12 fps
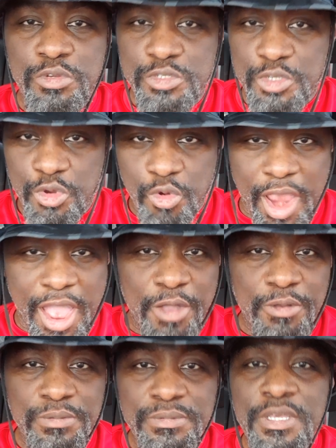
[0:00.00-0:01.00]
There's a
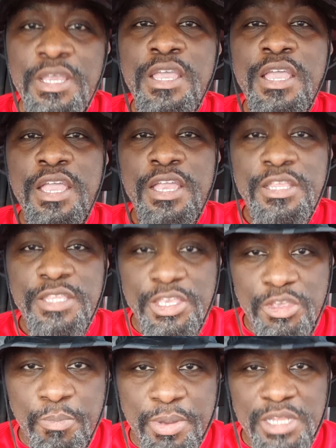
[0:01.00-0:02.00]
ground Then
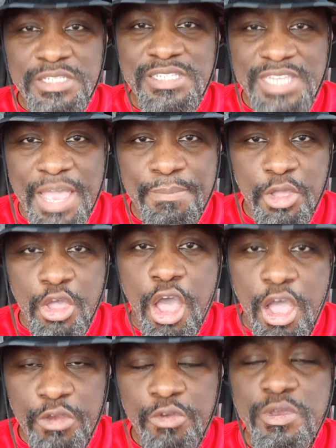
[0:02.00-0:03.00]
you put a slab of
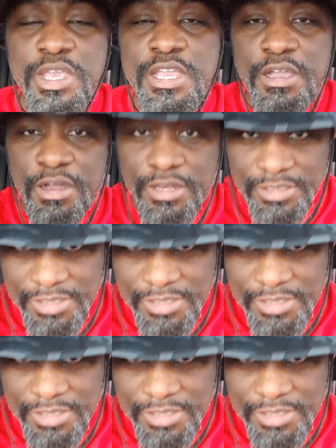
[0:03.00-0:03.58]
concrete on